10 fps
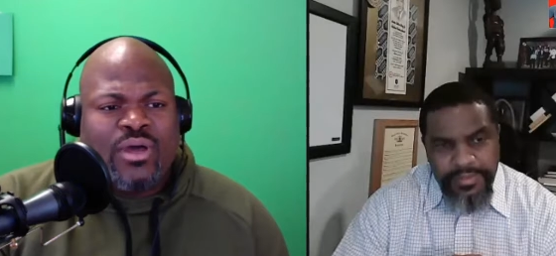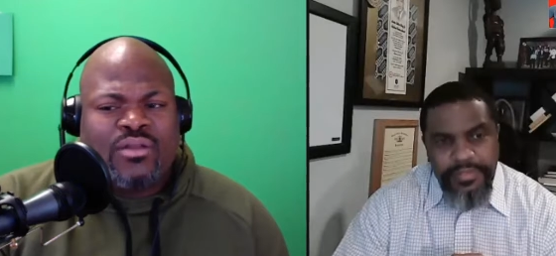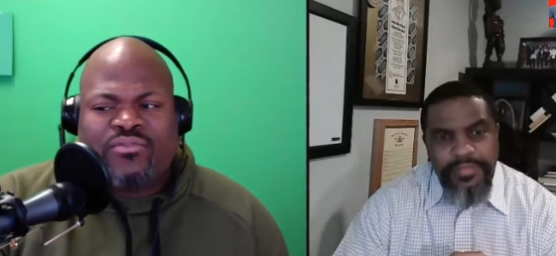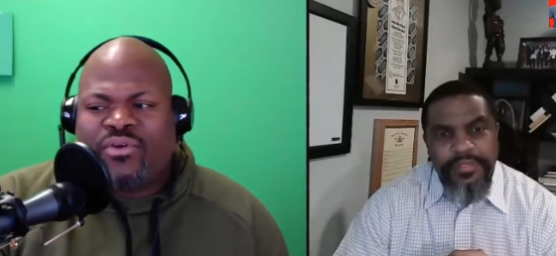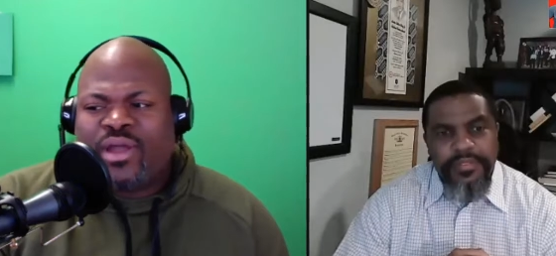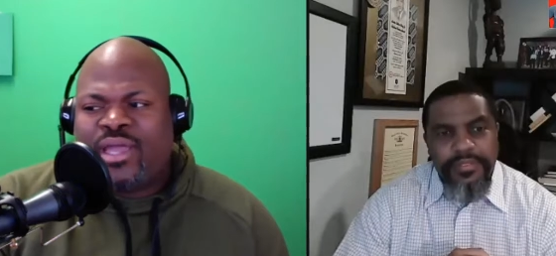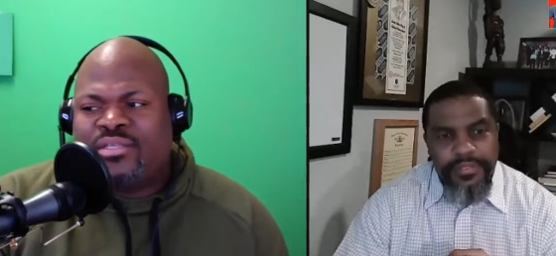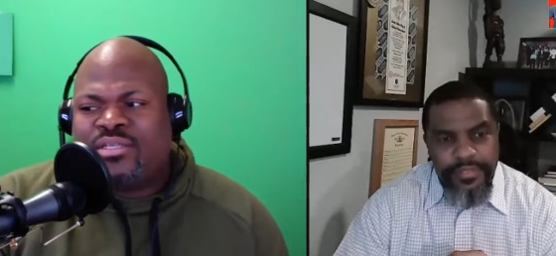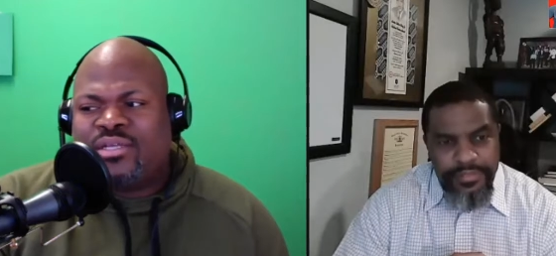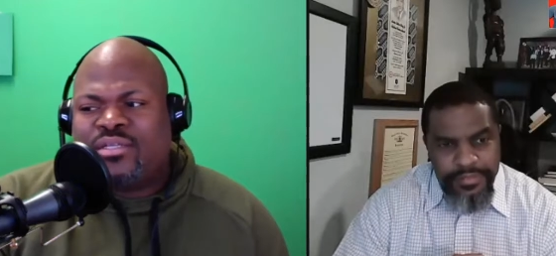Speaker 1: wasn't afraid
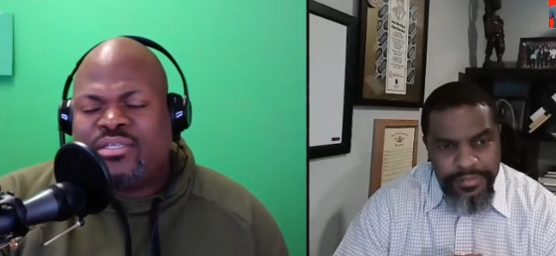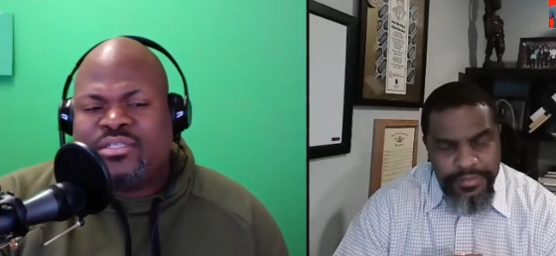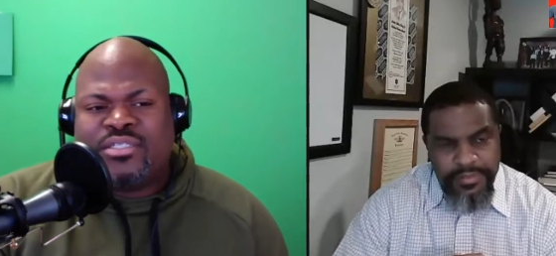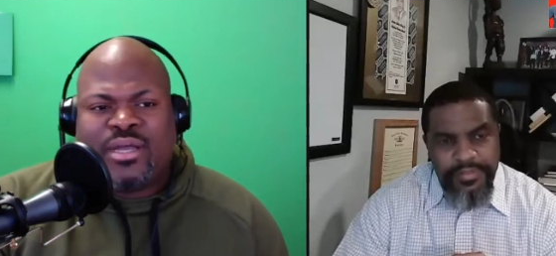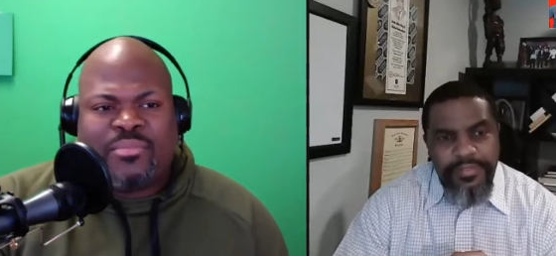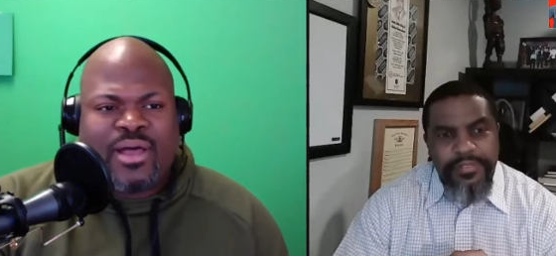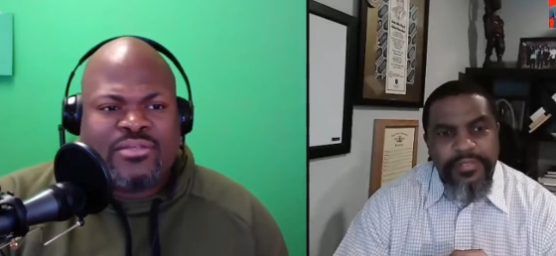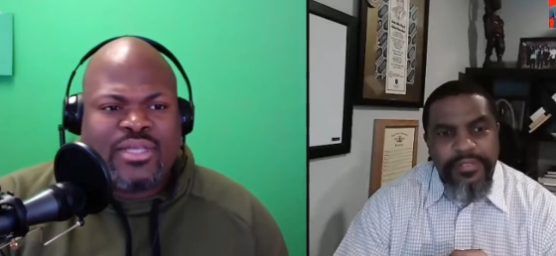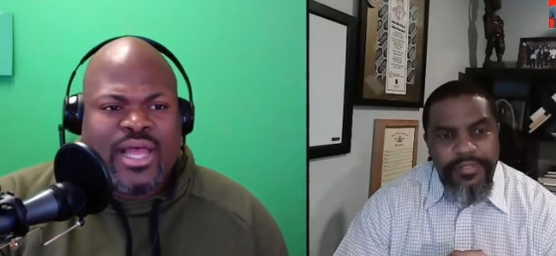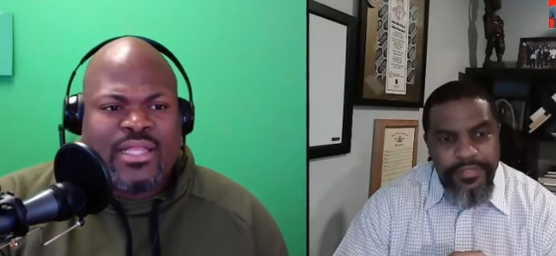to to jump
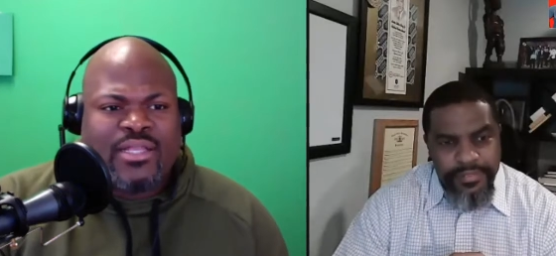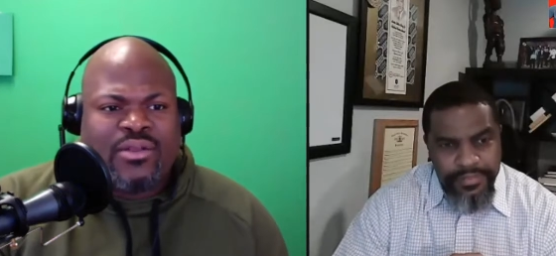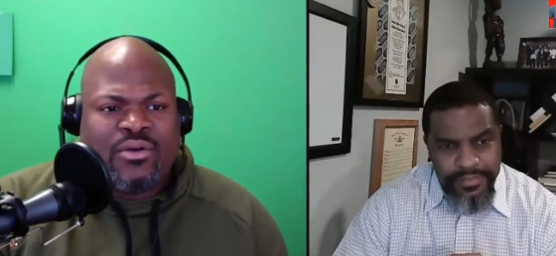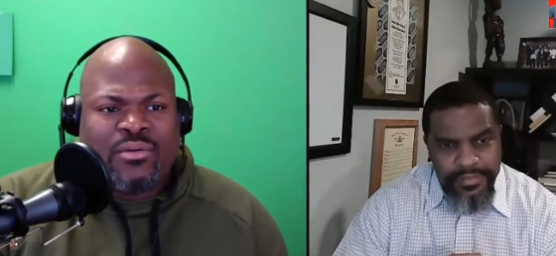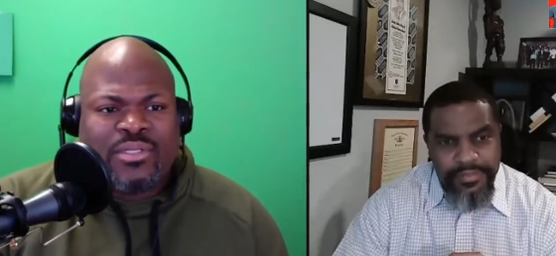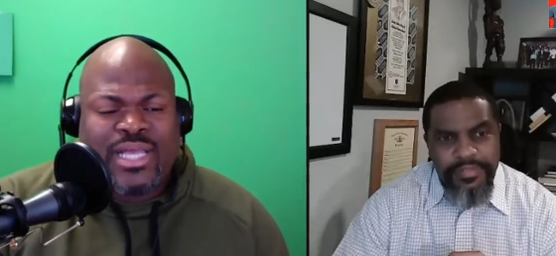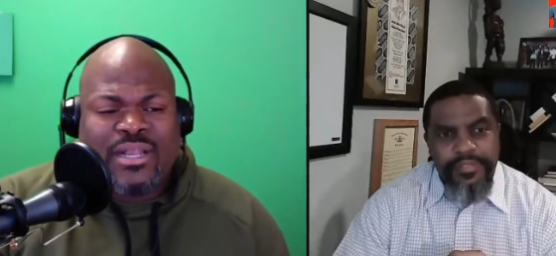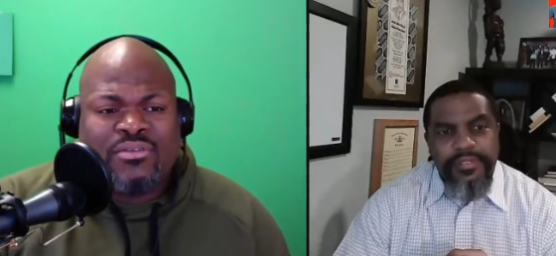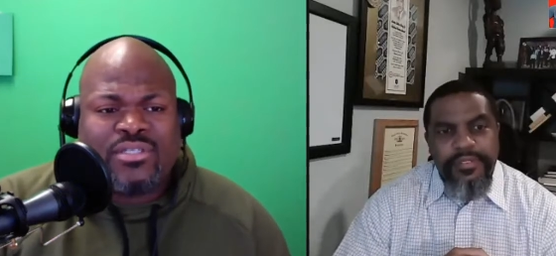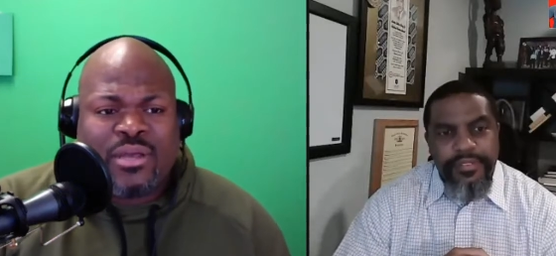outside the norm because I
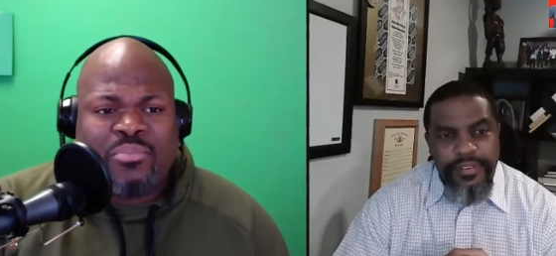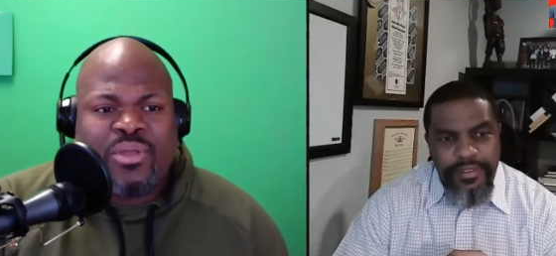know some